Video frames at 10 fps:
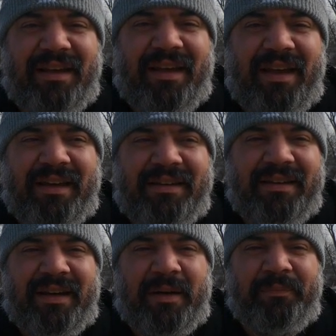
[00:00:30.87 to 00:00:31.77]
And
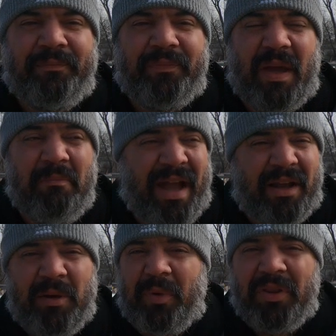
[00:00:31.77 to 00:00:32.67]
I'm
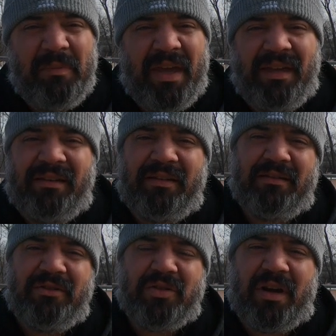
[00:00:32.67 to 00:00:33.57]
back up on the mend,
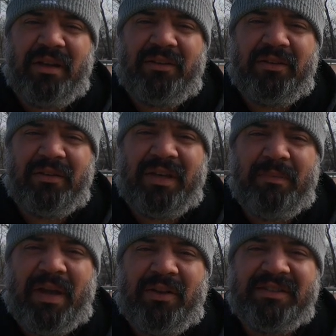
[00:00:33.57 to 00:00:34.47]
trying to get
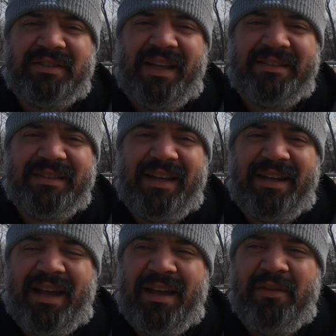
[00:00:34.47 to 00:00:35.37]
back on skates again.
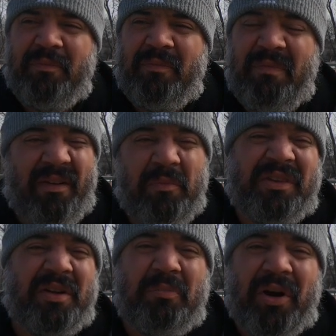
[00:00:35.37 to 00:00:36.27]
I haven't been
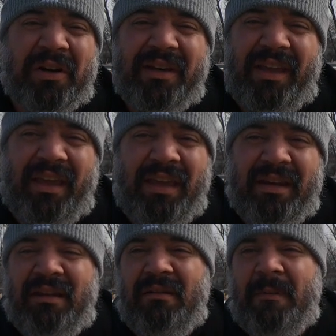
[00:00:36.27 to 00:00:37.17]
to the park
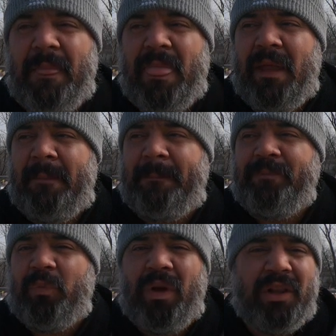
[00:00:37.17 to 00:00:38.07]
in
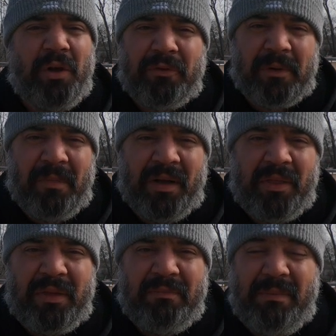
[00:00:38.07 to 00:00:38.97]
well over a
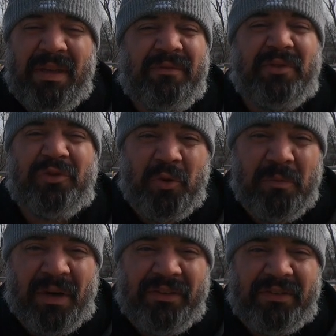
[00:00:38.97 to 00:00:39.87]
month, maybe even 2
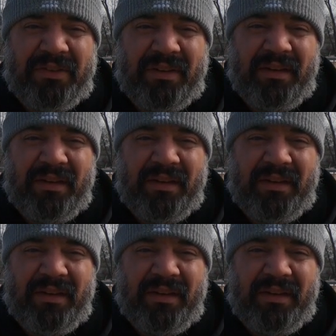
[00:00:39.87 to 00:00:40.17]
months.